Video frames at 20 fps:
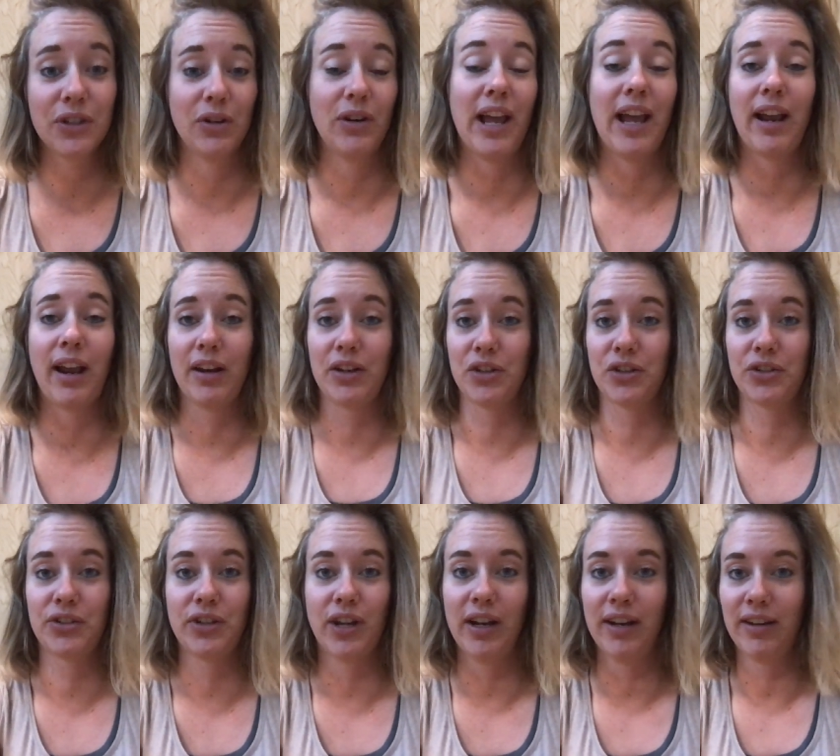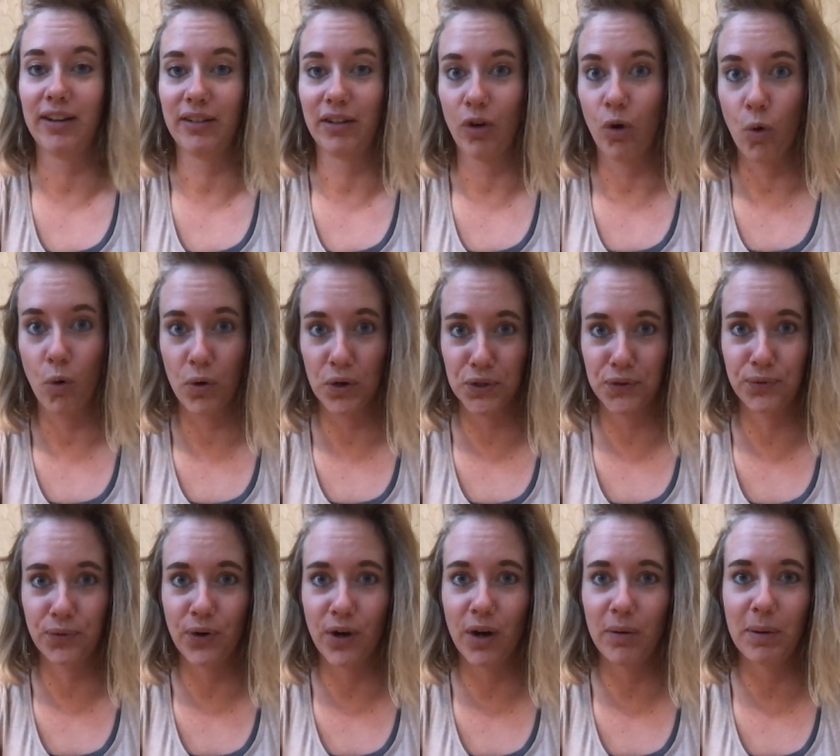or like I just said, the horse
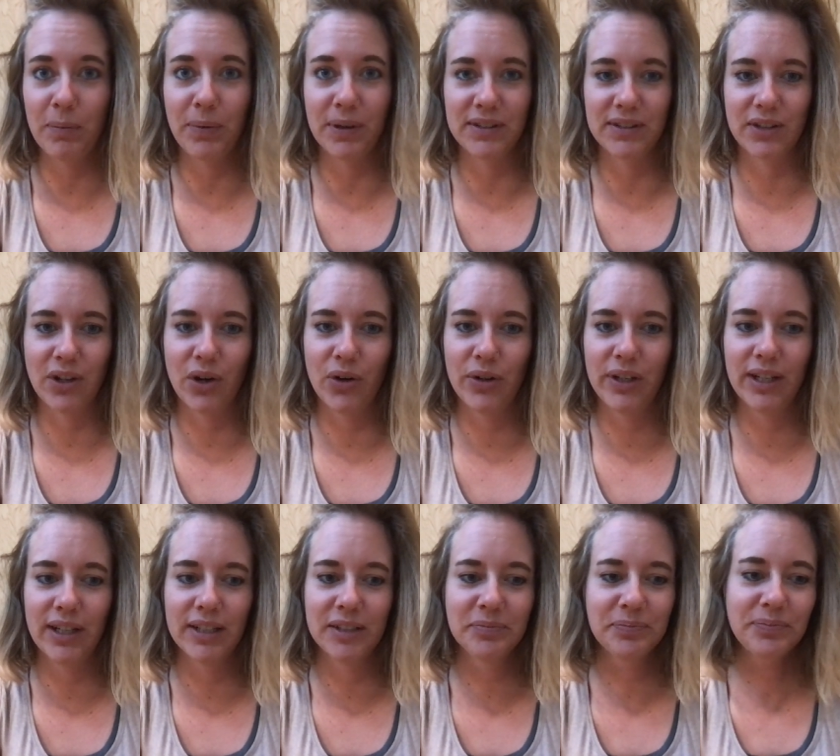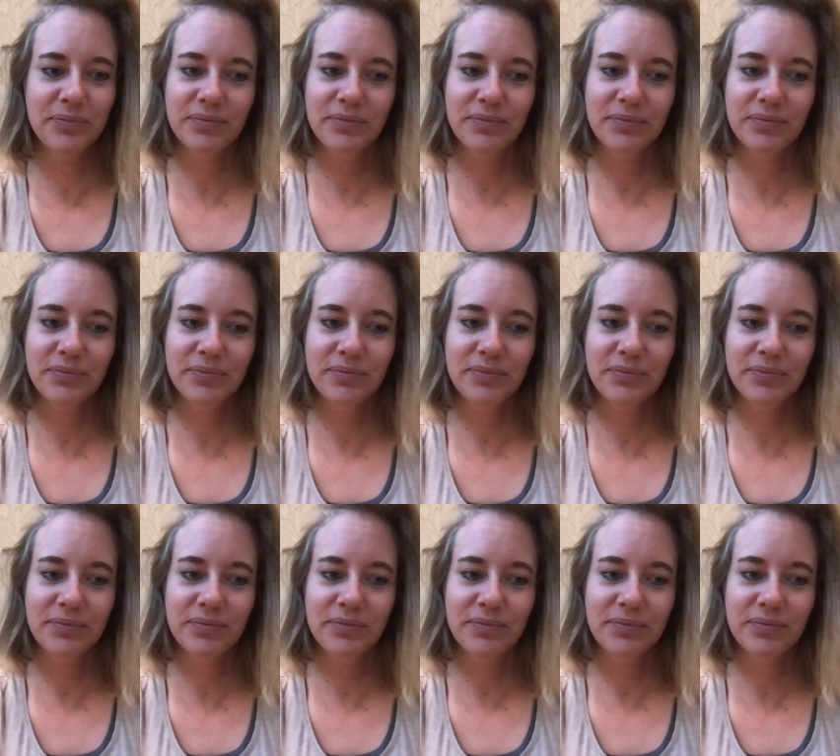farm in Patagonia.